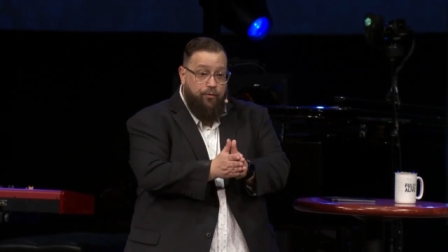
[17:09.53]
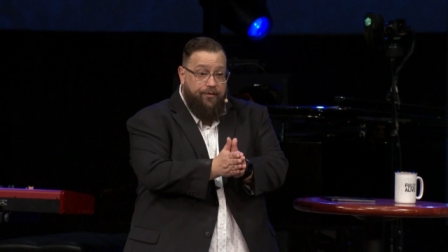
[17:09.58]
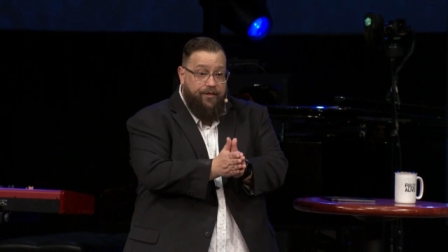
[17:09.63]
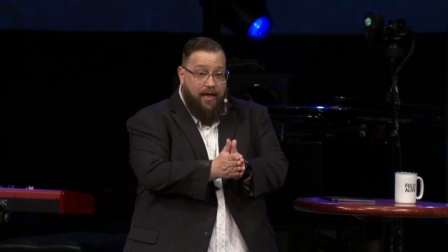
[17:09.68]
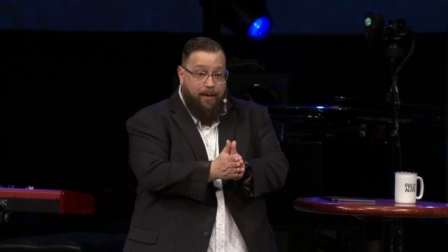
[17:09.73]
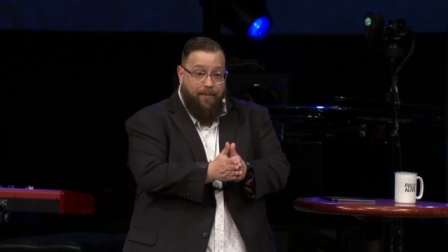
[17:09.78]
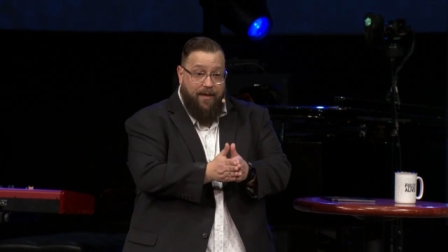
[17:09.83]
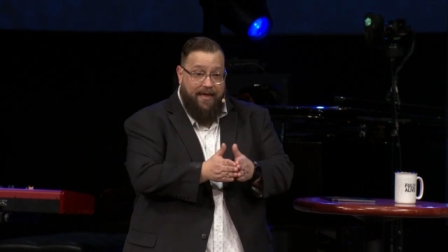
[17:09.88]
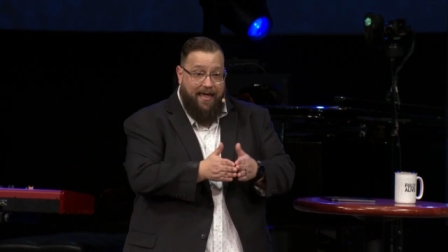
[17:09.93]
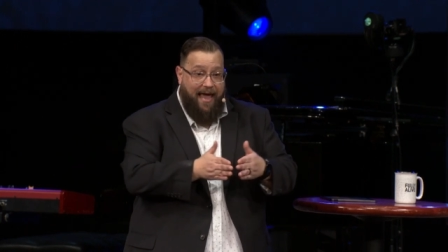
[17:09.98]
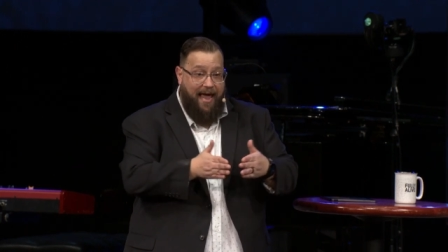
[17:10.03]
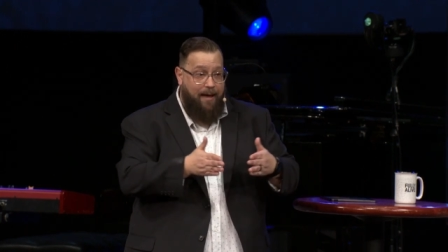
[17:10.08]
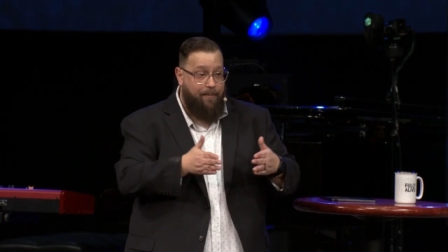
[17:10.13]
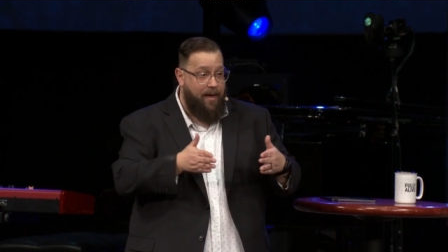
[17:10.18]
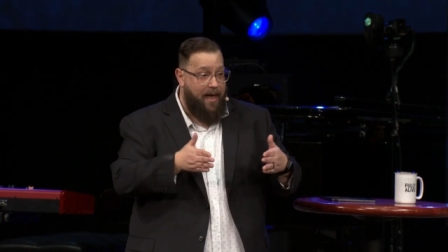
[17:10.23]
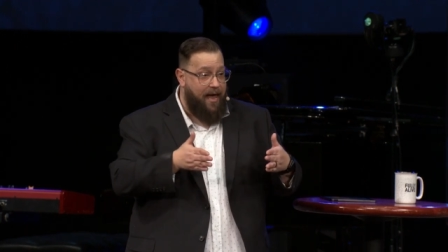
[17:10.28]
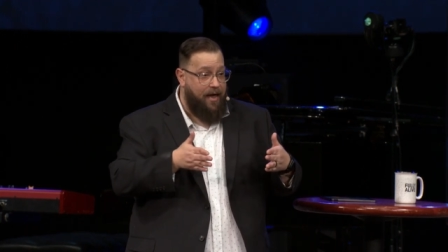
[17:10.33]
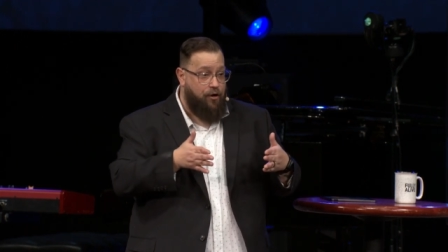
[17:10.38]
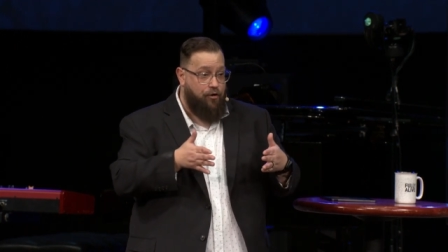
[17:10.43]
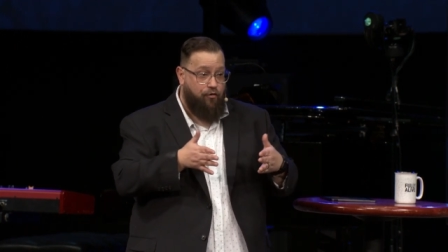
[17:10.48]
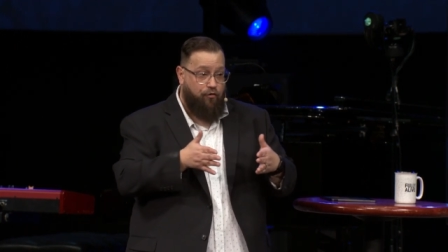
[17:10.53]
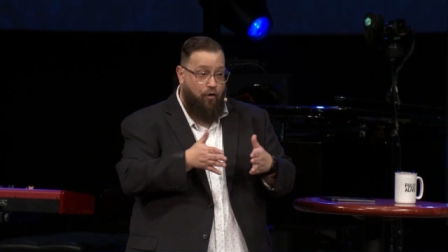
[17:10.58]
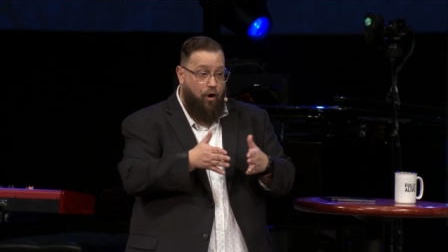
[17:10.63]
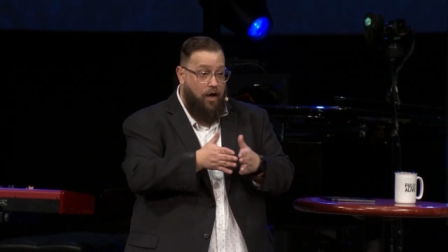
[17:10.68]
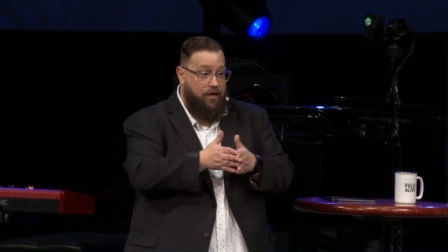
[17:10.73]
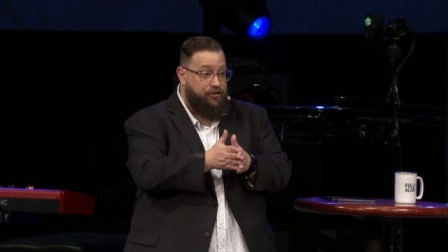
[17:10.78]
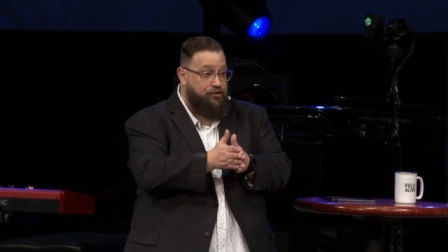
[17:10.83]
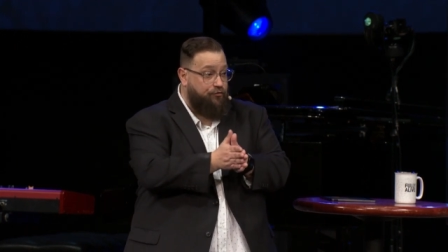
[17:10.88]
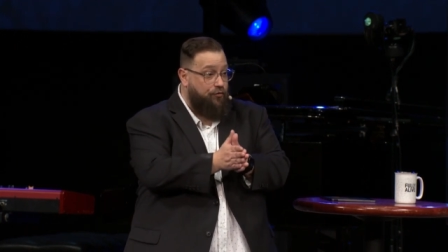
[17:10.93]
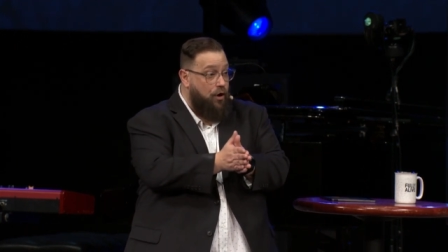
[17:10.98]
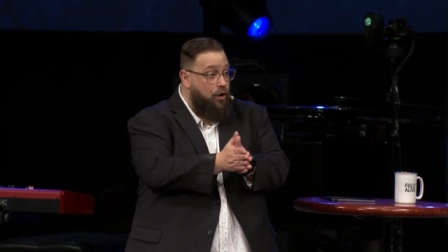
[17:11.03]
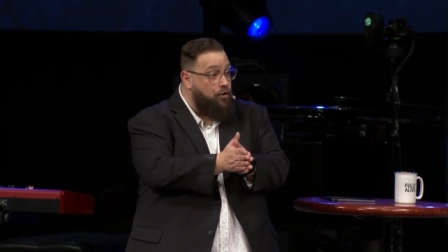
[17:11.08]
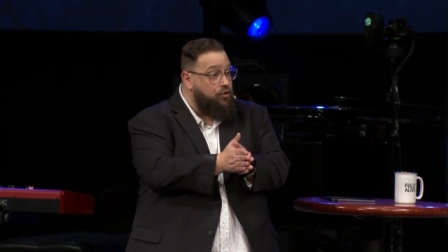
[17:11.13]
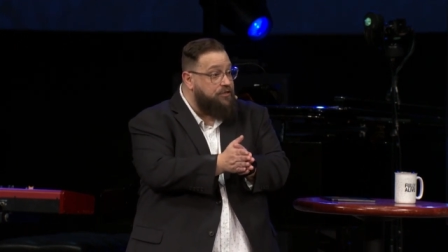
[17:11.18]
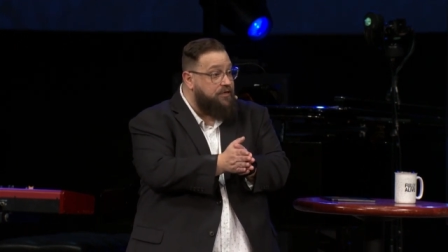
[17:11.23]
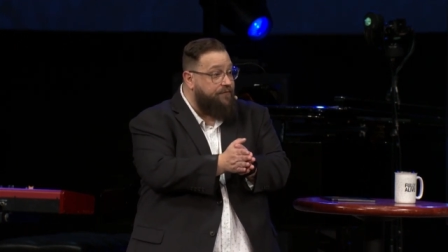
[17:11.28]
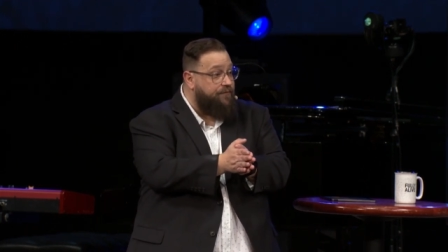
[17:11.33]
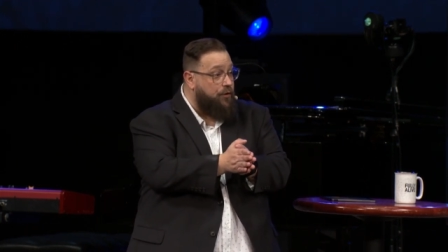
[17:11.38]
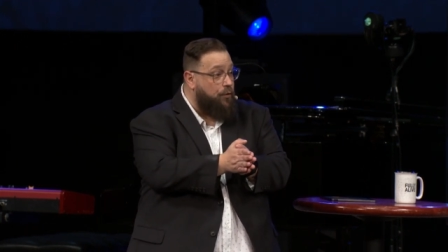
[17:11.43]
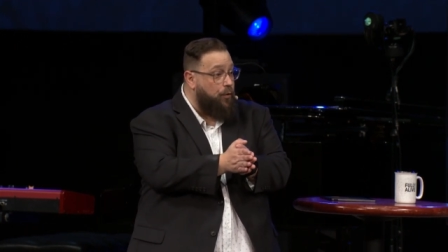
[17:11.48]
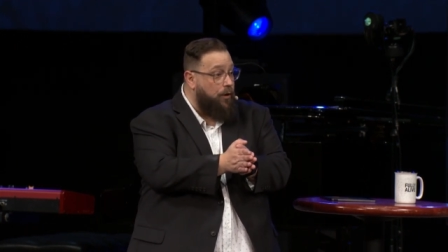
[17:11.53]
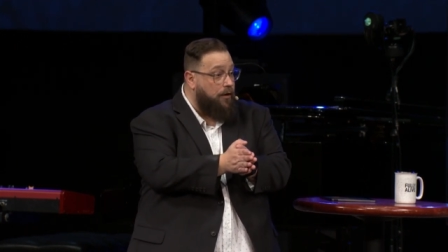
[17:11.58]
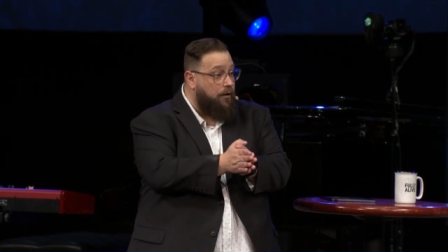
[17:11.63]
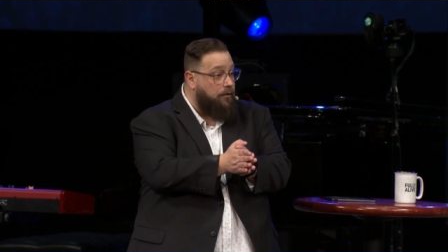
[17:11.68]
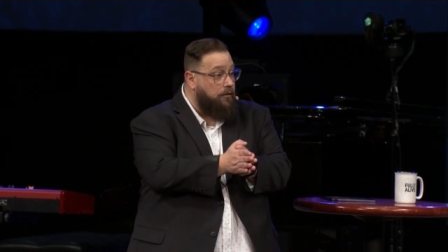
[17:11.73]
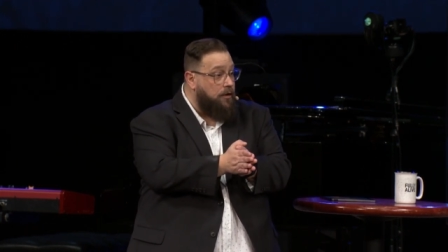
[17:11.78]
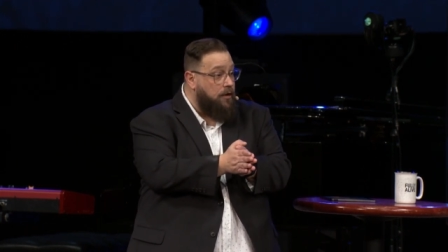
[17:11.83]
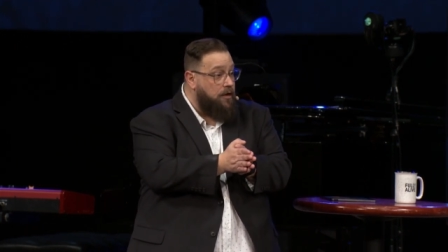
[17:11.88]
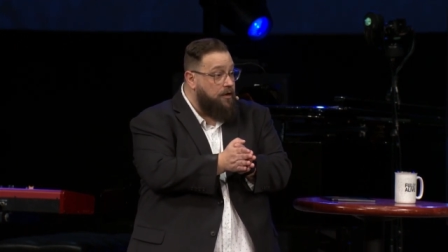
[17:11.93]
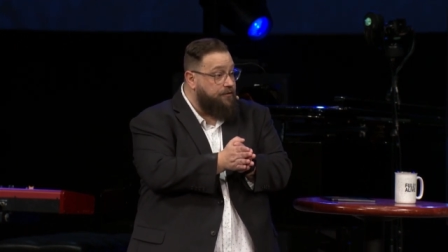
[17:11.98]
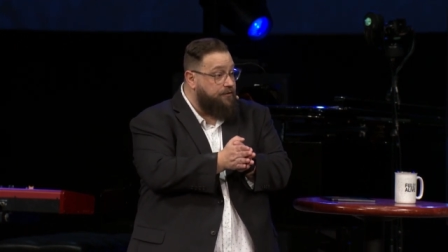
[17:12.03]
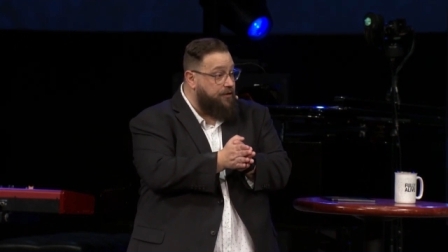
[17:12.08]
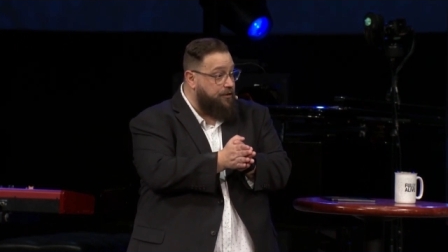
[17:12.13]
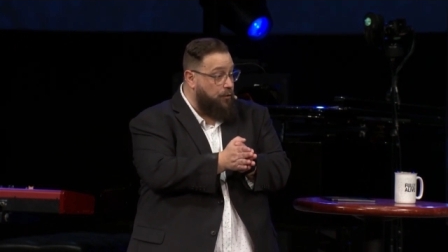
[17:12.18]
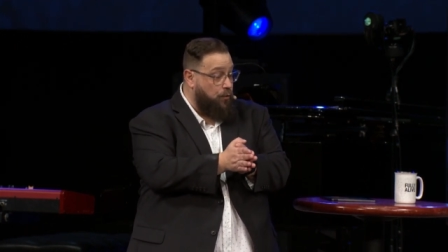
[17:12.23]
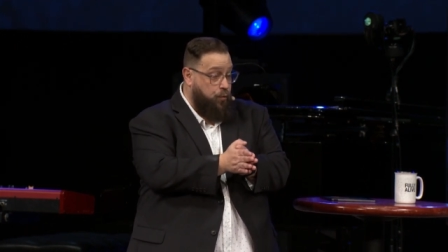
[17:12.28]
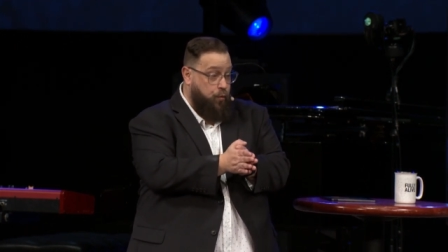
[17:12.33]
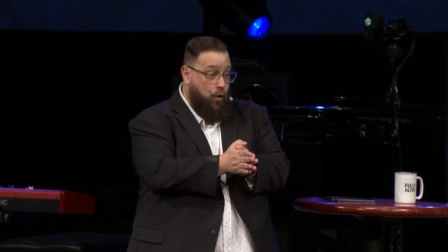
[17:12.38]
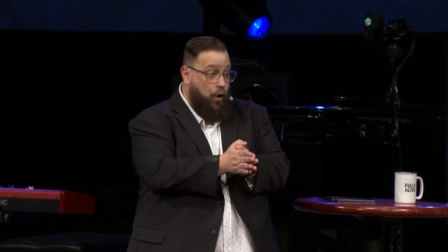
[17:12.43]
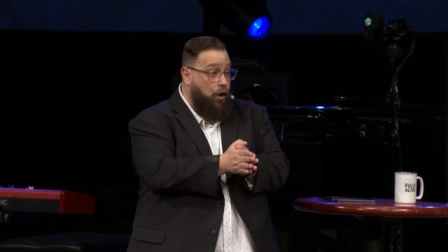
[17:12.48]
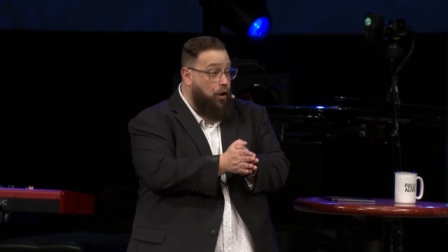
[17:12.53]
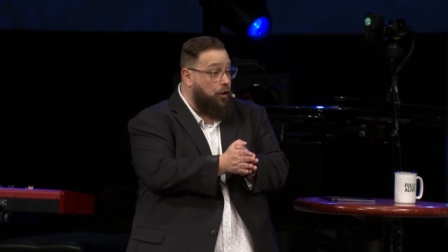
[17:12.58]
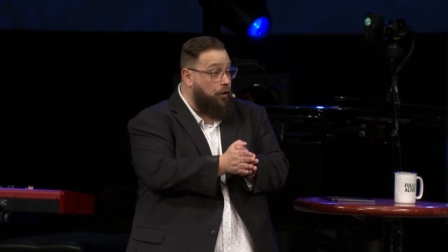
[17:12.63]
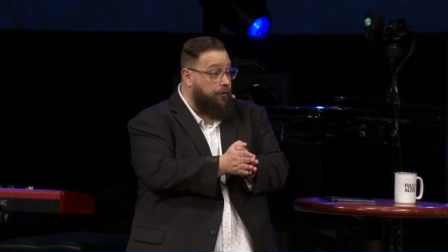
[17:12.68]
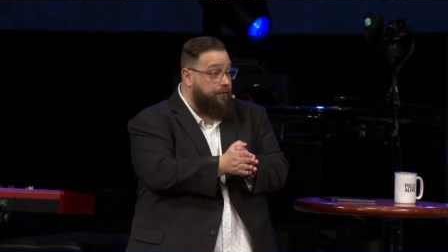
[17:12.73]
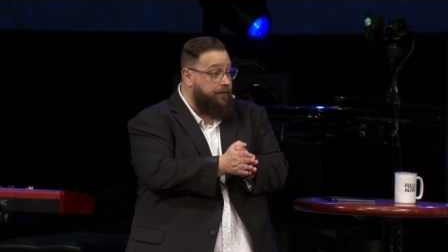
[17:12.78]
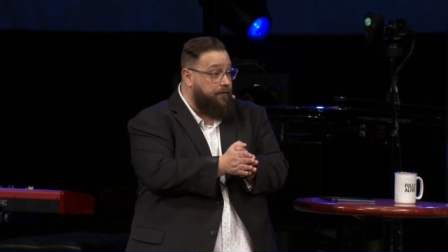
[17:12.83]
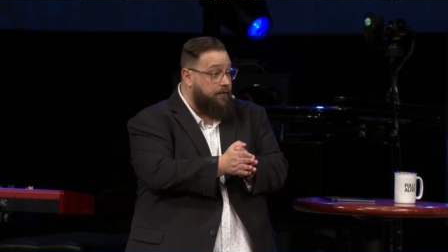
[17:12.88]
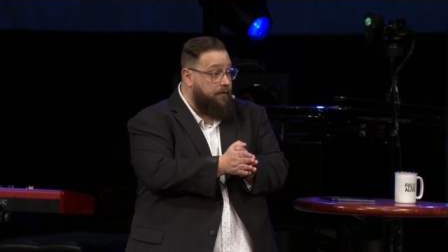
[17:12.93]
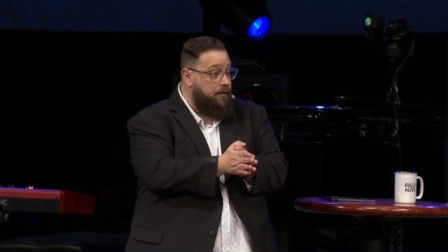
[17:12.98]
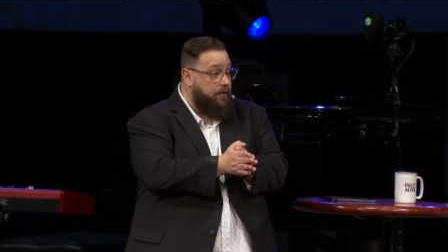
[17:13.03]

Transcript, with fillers: They became a crossroads, if you will, to the world.